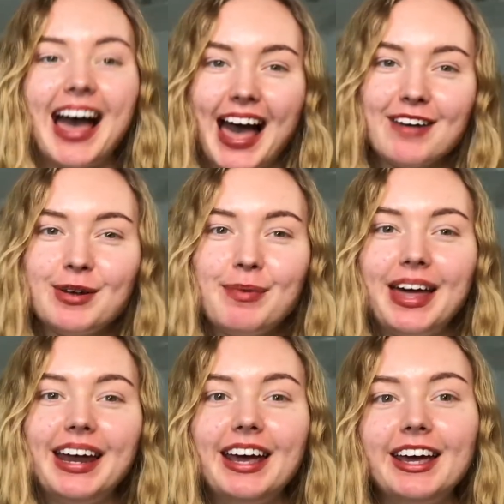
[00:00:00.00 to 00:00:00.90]
Hi
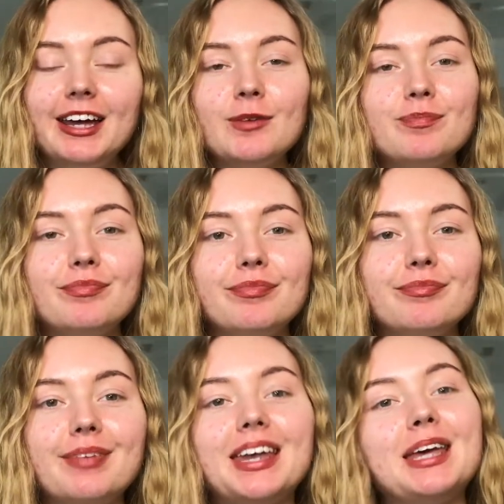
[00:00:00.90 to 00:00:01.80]
everybody!
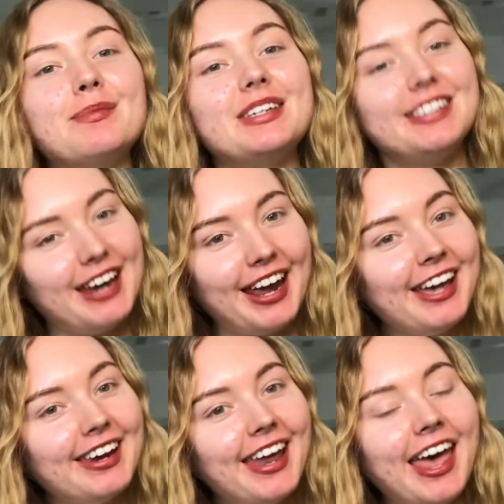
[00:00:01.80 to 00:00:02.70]
My name is
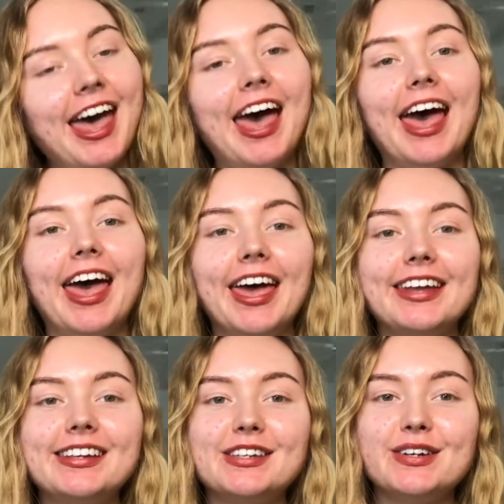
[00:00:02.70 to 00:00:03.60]
Jane,
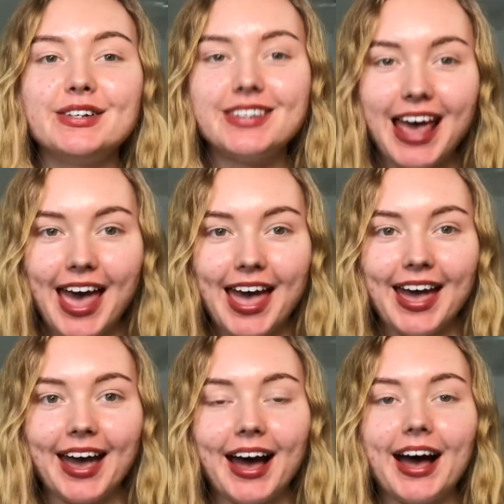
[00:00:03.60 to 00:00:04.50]
and
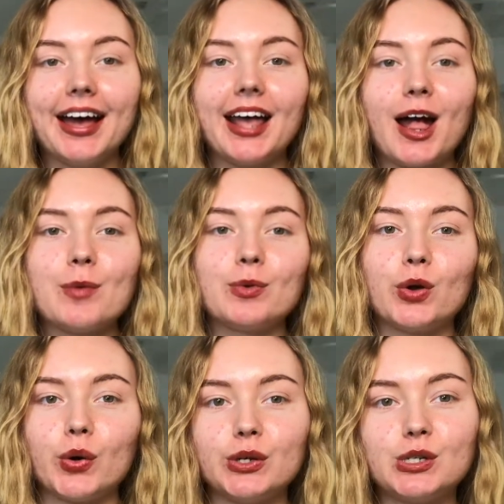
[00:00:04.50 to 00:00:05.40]
today I am
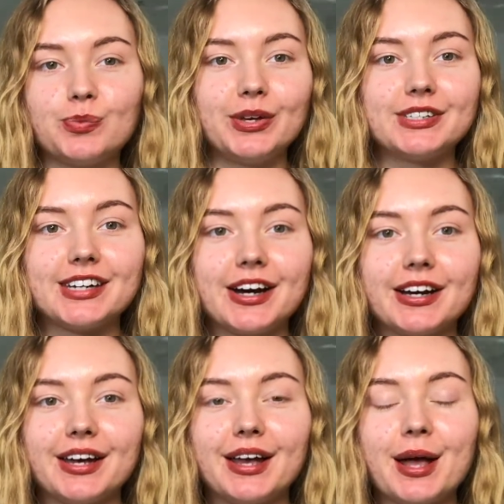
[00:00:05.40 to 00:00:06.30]
going to be
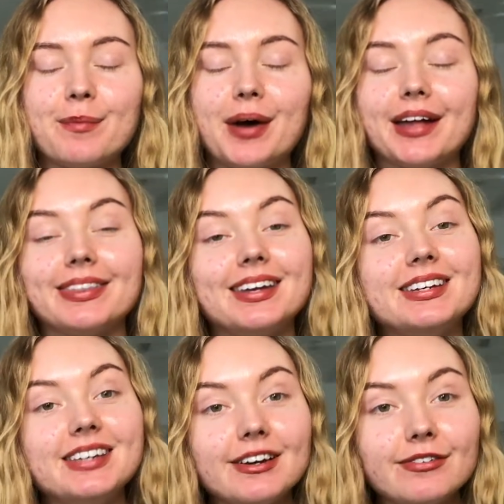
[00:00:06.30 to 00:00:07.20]
talking about the
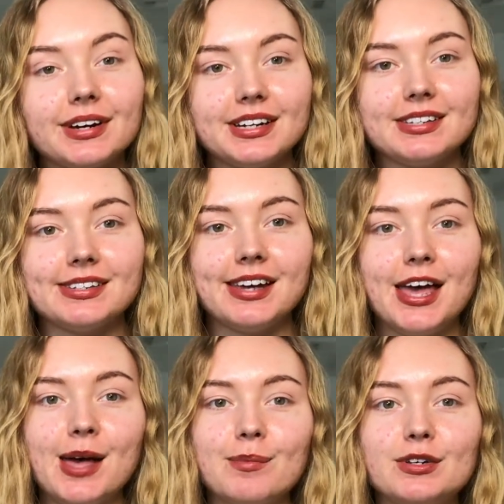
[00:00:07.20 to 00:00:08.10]
difference
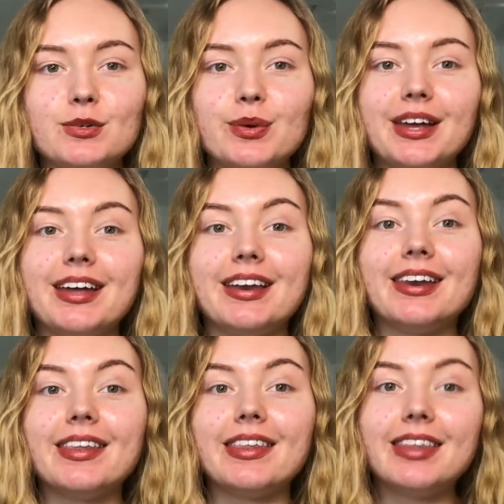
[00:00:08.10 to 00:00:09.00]
between
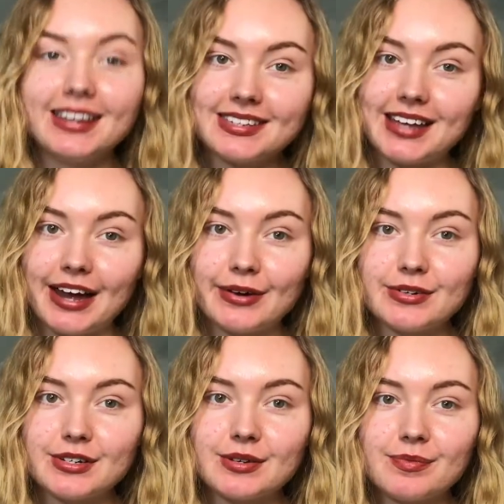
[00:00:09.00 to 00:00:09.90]
this
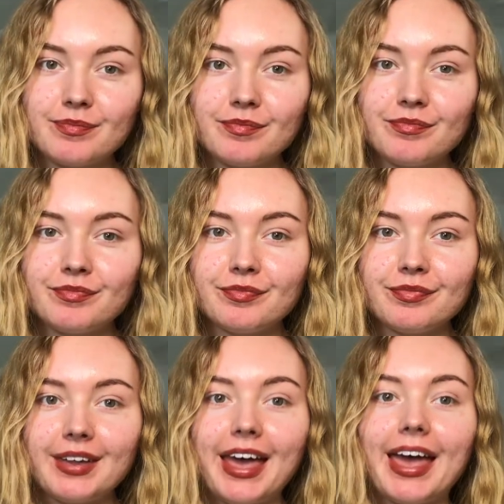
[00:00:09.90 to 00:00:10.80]
sound
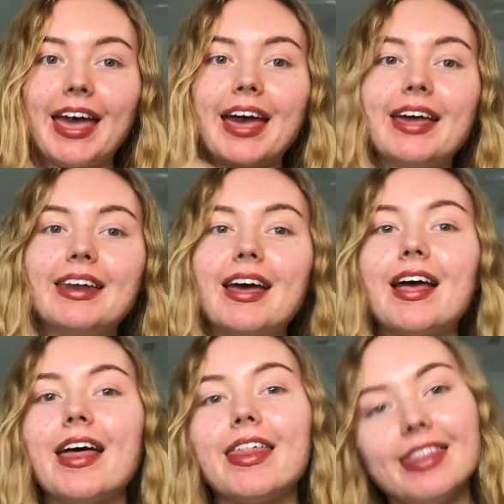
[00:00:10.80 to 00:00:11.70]
and
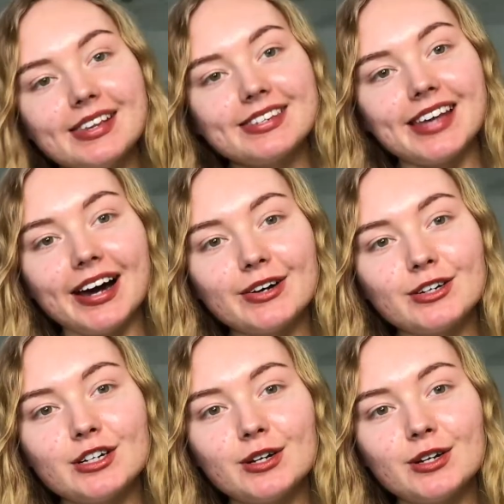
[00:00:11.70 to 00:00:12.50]
this sound.